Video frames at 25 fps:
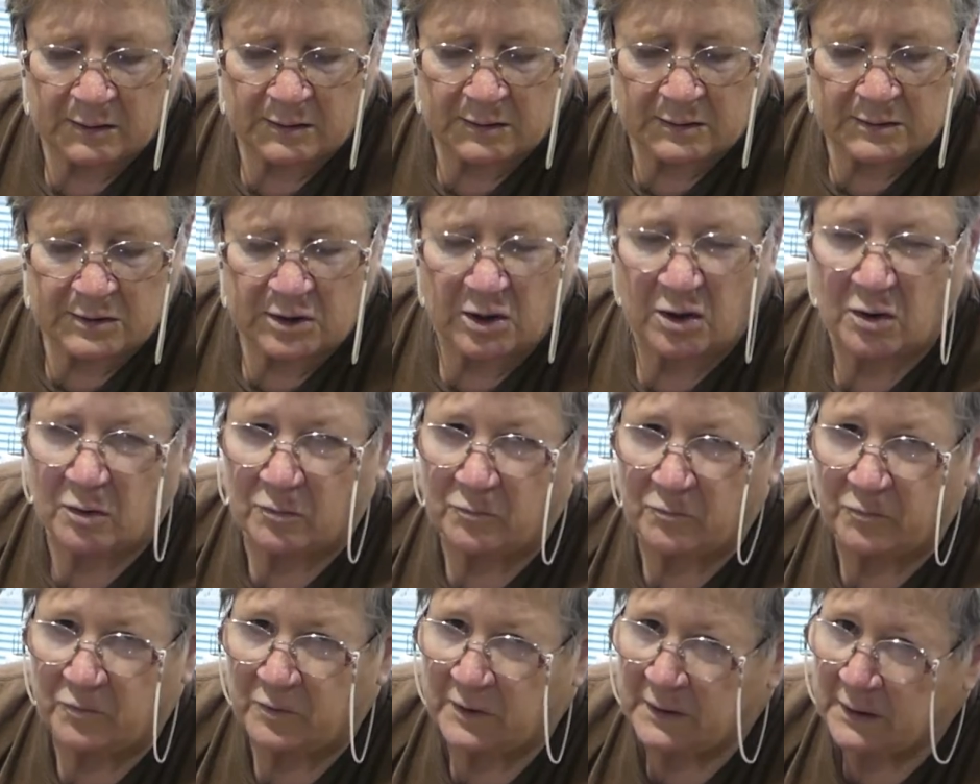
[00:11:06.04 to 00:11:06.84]

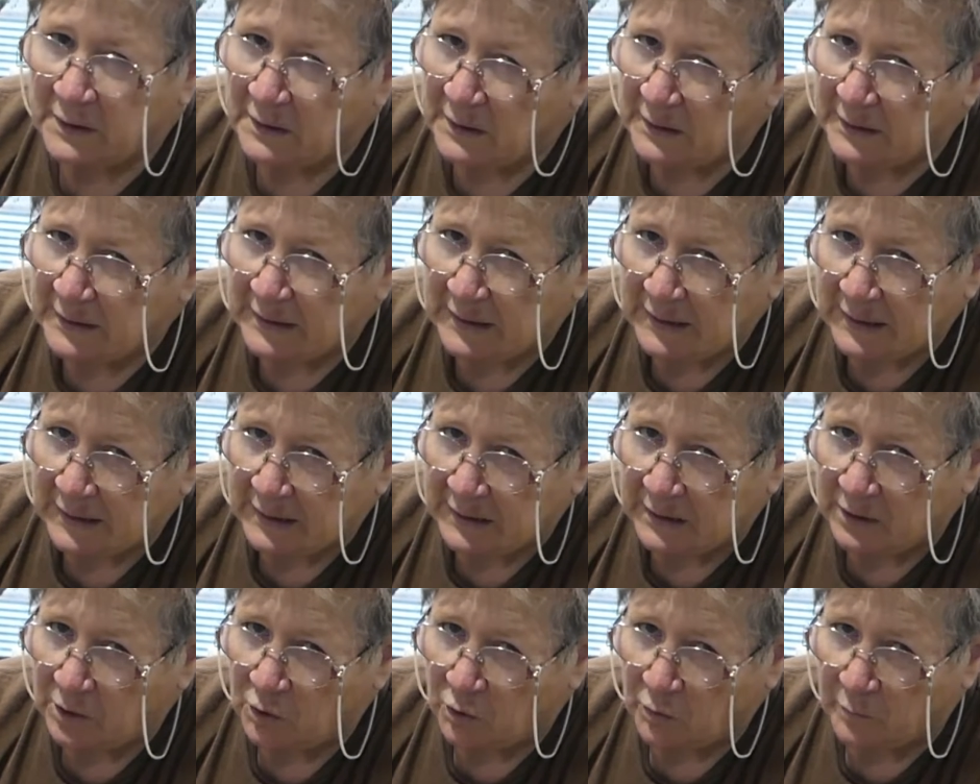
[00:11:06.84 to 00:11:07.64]
not really
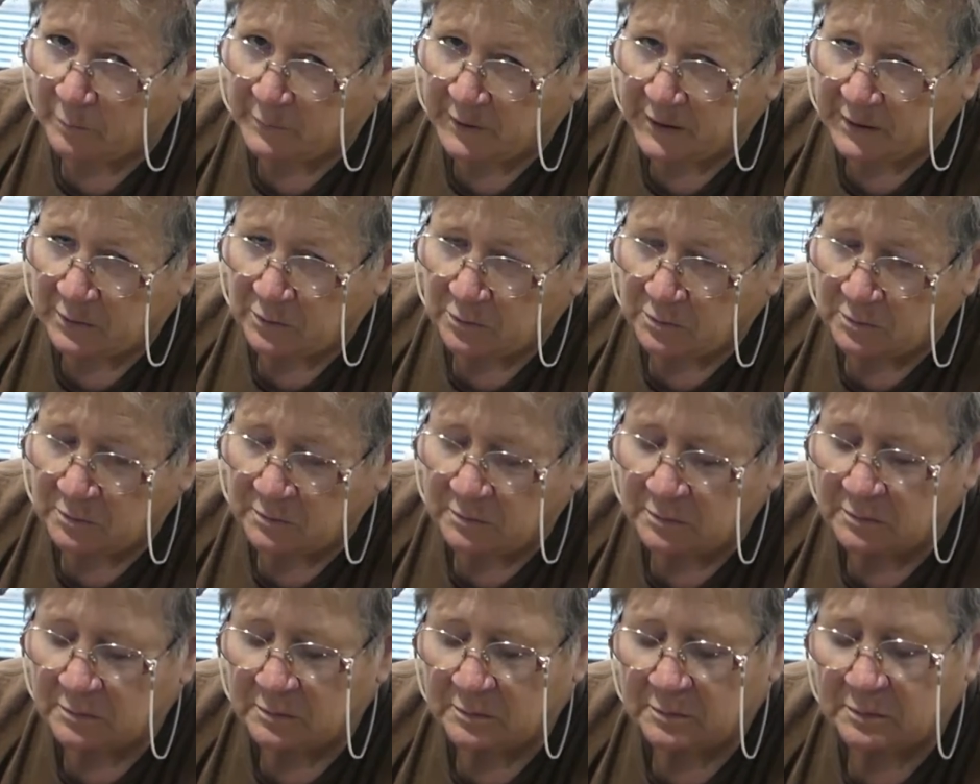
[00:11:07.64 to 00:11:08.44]
economical,
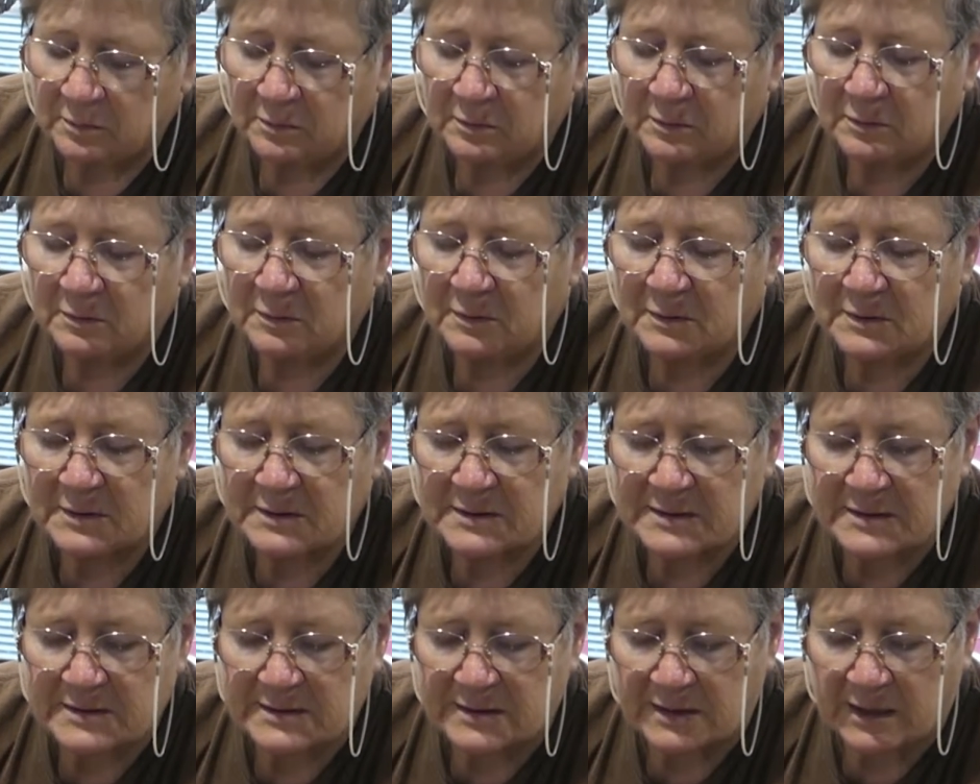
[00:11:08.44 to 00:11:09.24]

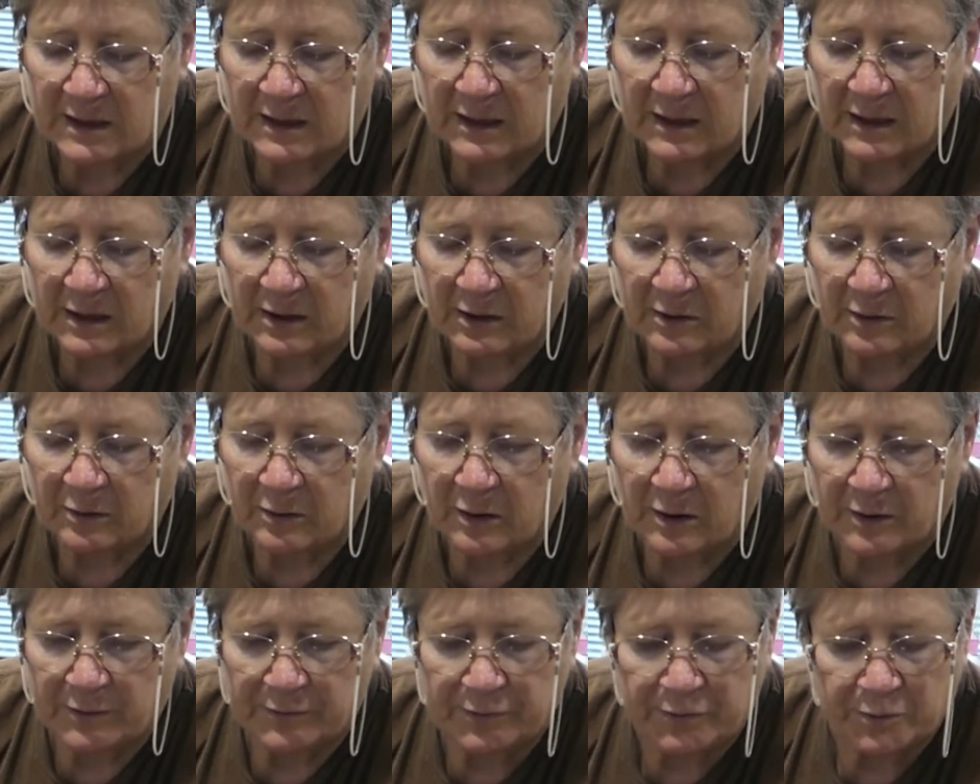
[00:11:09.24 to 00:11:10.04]
so
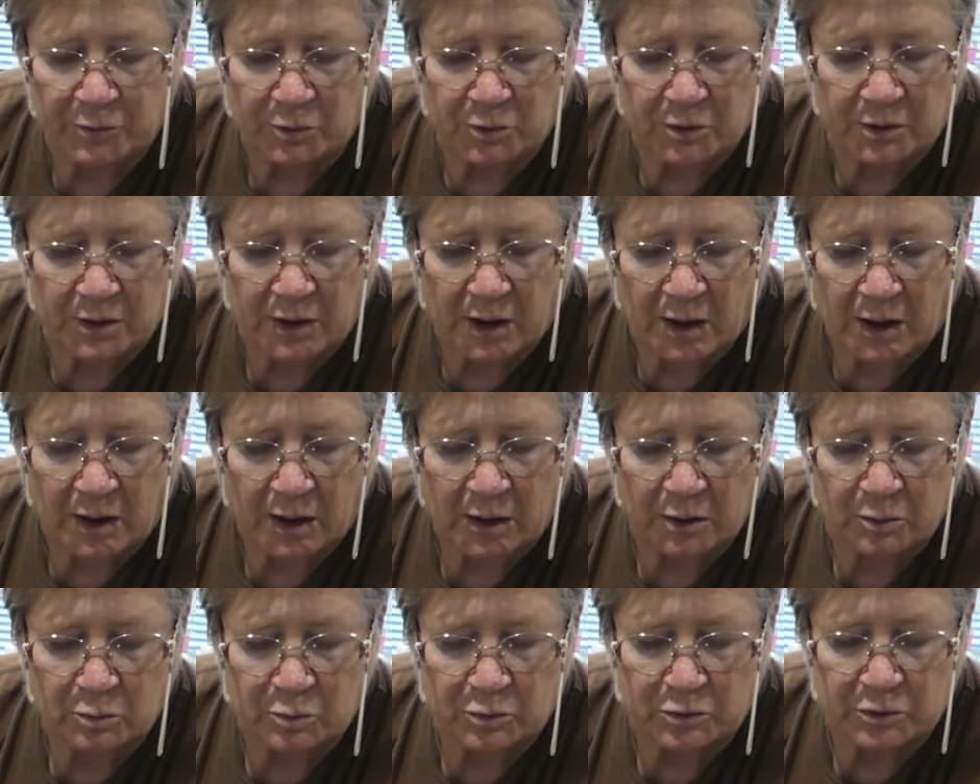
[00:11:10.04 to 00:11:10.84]
I thought
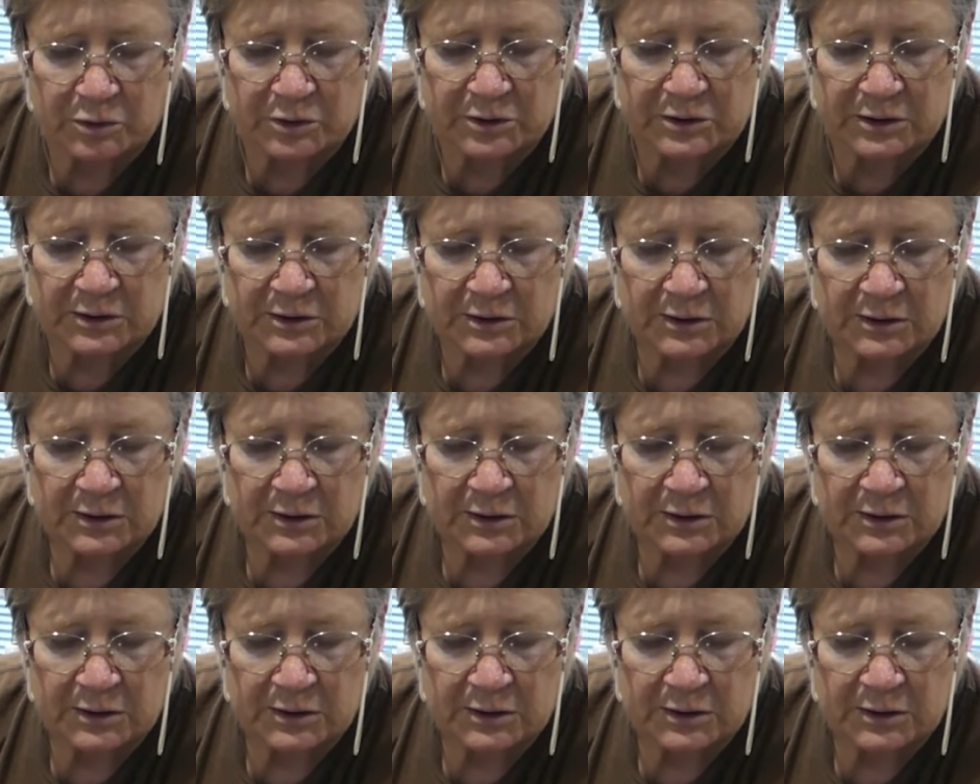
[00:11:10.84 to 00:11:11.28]
I would